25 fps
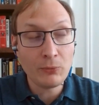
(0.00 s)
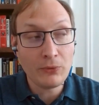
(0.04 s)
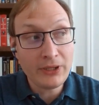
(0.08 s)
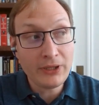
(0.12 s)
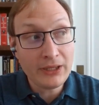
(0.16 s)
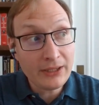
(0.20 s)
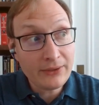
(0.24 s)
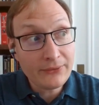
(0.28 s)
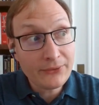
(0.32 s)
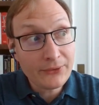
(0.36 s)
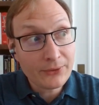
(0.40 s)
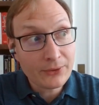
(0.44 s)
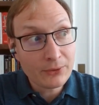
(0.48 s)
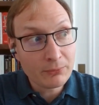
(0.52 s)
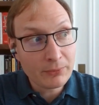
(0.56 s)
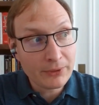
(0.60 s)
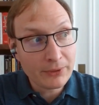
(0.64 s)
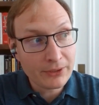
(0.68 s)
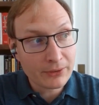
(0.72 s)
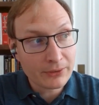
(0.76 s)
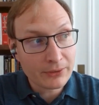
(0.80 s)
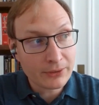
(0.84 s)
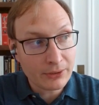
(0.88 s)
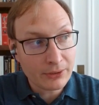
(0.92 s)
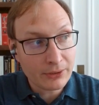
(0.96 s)
either we
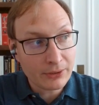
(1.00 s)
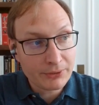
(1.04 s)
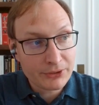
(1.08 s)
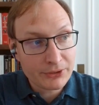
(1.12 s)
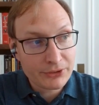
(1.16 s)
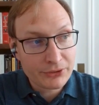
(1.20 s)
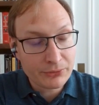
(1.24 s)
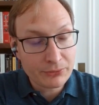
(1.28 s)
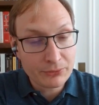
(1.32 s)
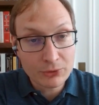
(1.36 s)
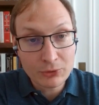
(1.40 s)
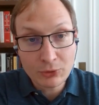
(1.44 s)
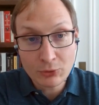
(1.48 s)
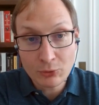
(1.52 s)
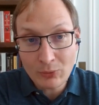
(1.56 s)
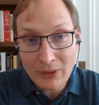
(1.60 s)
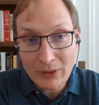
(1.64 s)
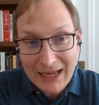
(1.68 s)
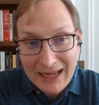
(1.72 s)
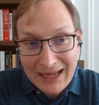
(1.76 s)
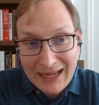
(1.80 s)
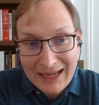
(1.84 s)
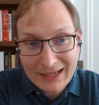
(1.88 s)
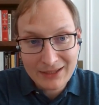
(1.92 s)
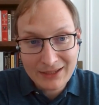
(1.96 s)
are going to
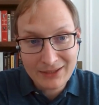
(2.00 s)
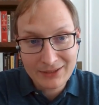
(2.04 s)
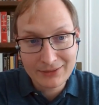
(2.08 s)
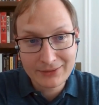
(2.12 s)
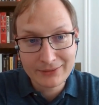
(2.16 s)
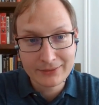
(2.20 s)
crack